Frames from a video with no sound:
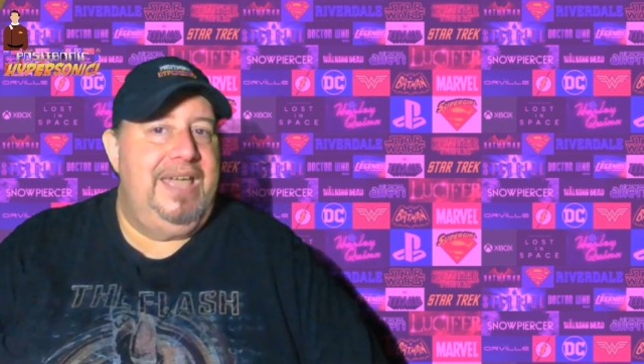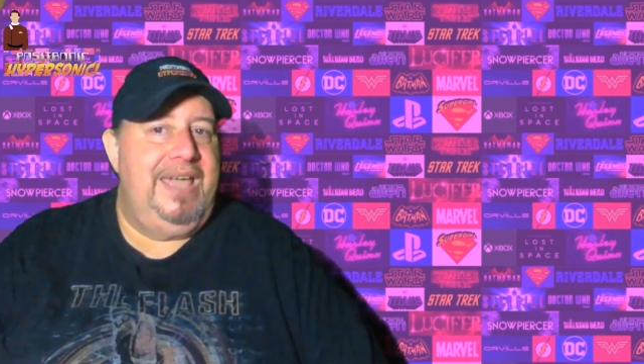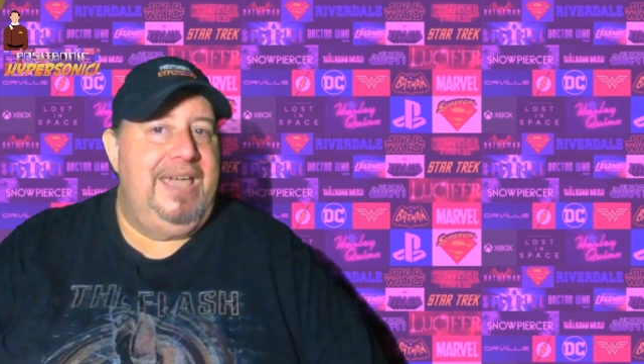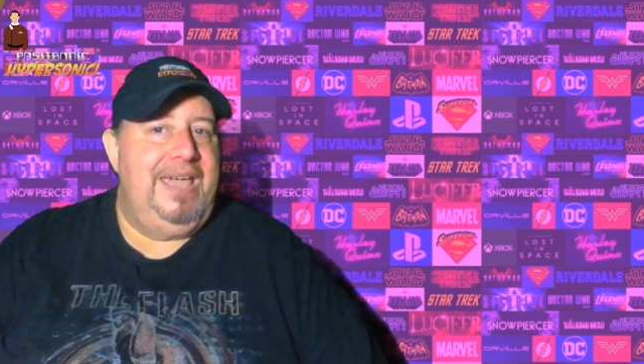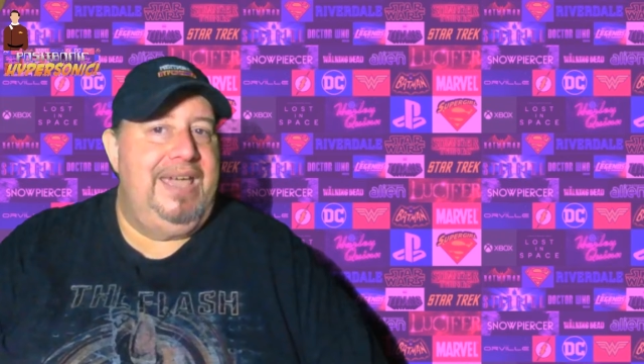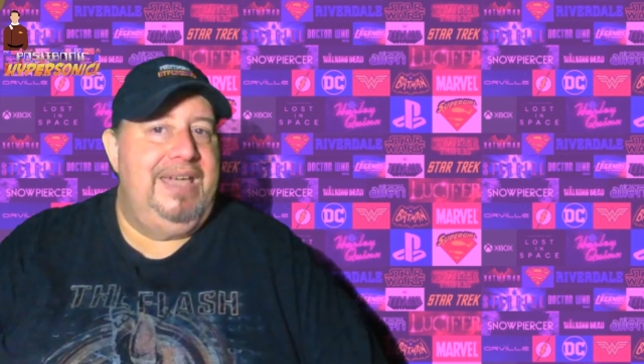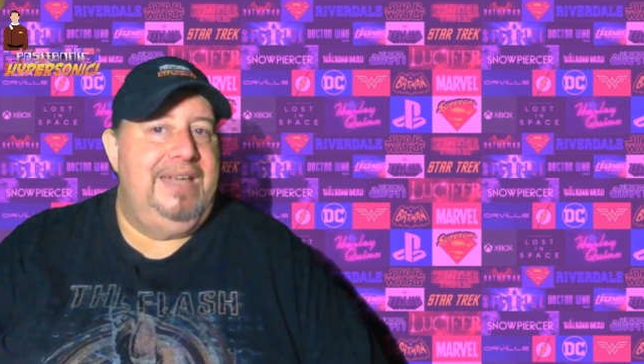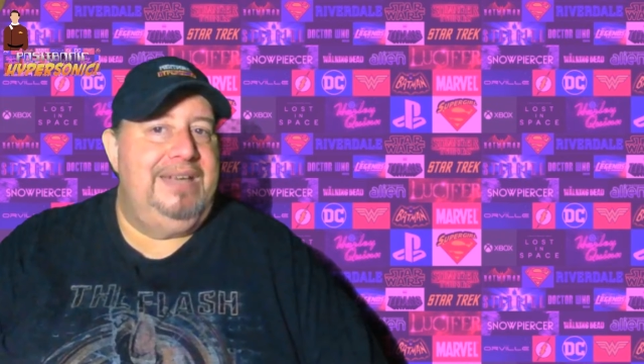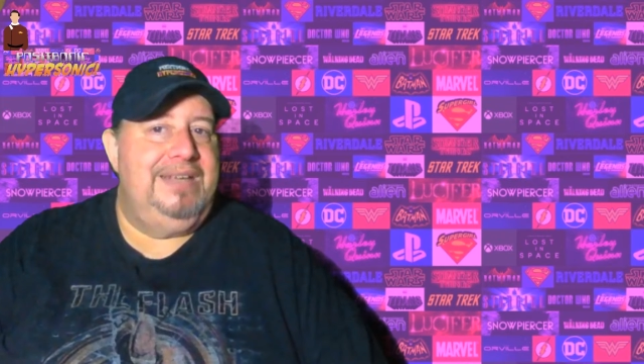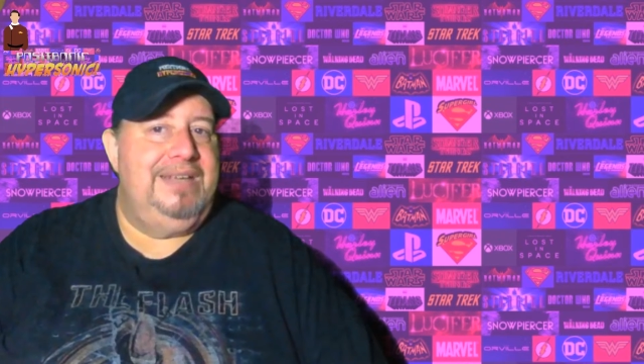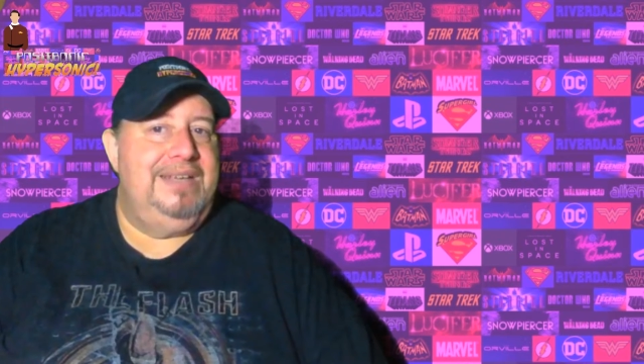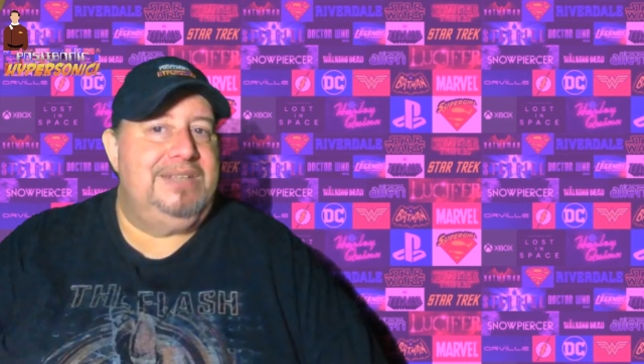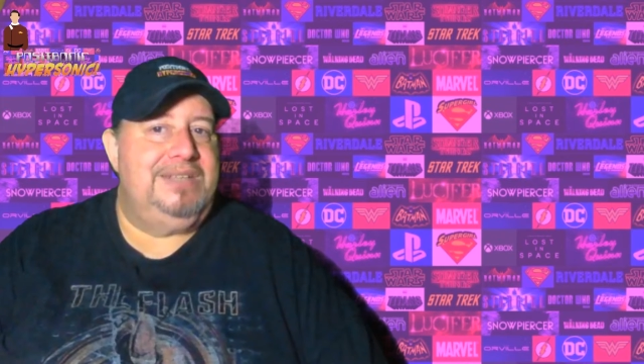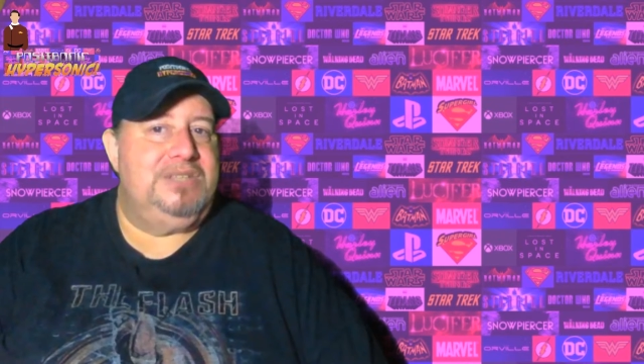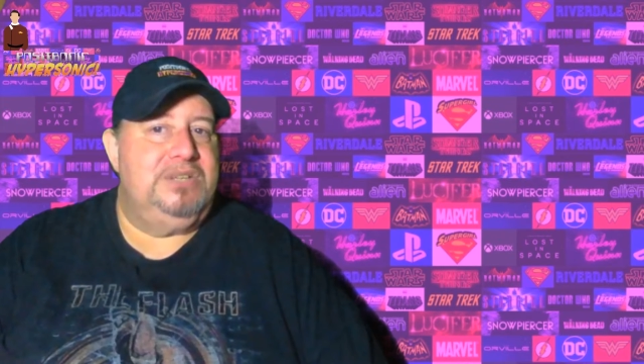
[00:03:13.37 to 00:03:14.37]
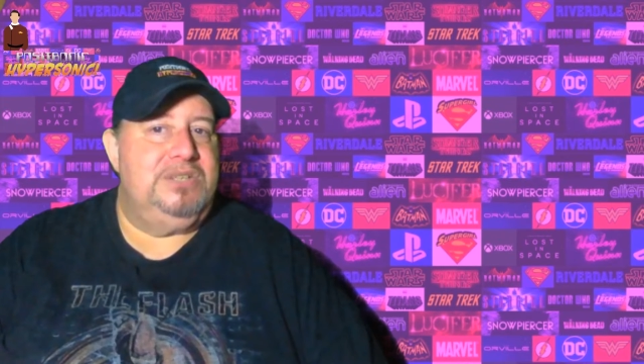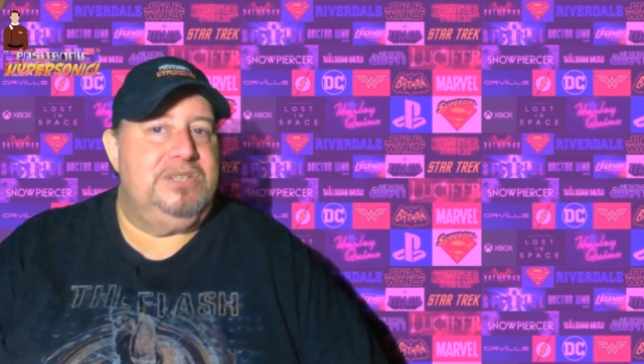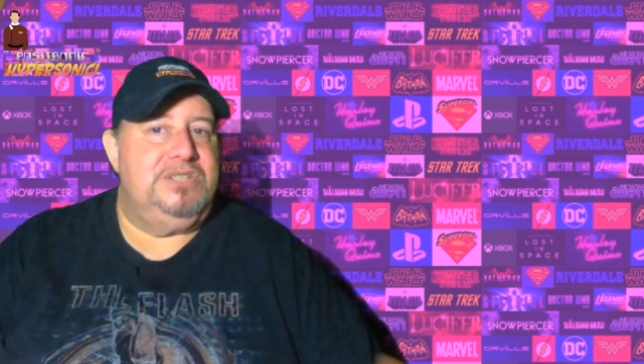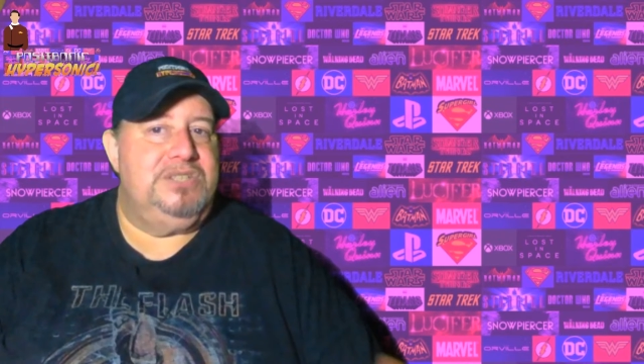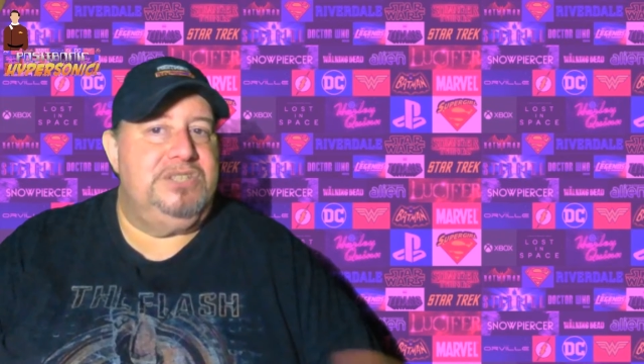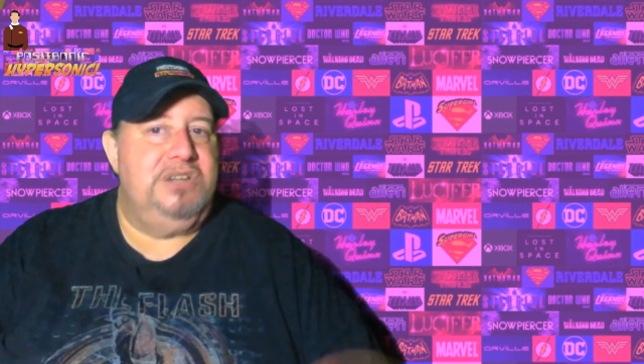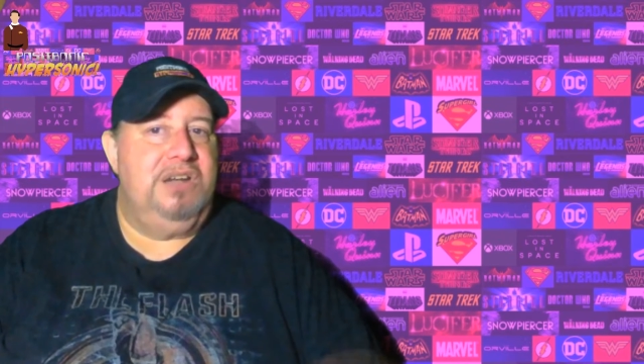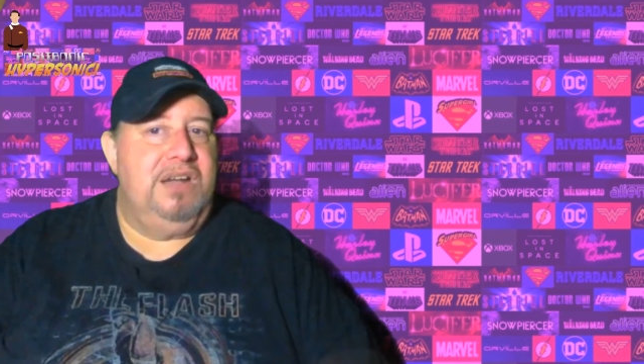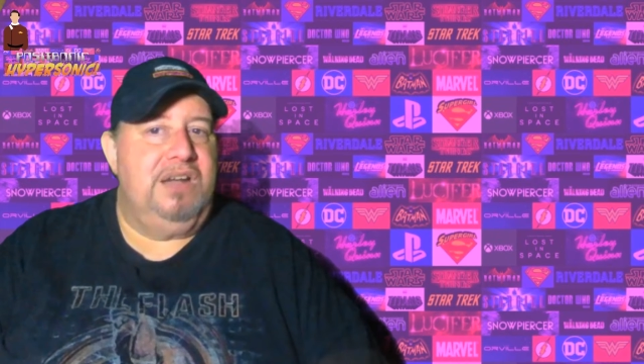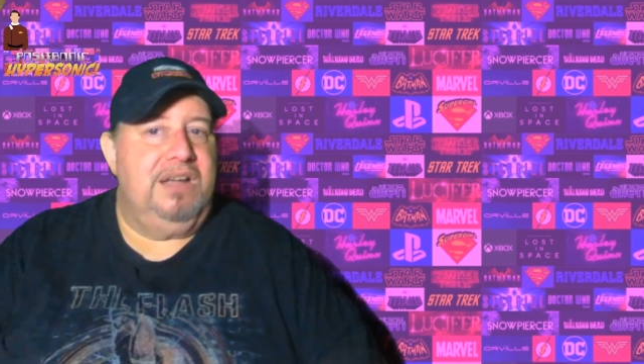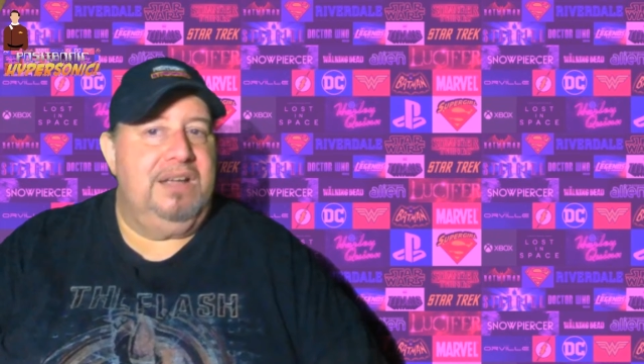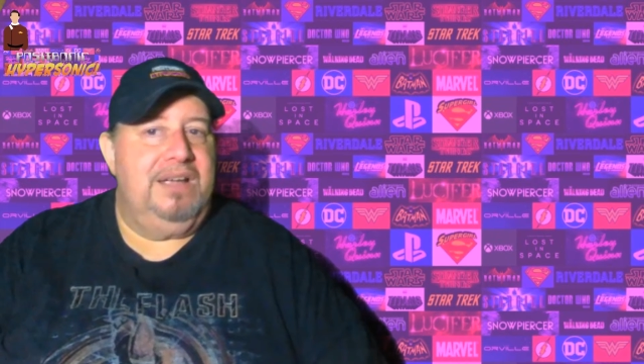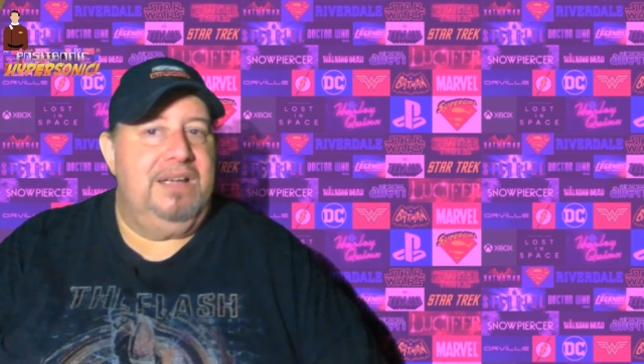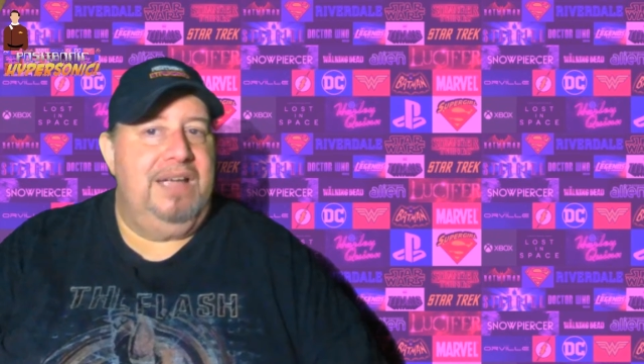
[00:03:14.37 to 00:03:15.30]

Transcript: and it turns dark,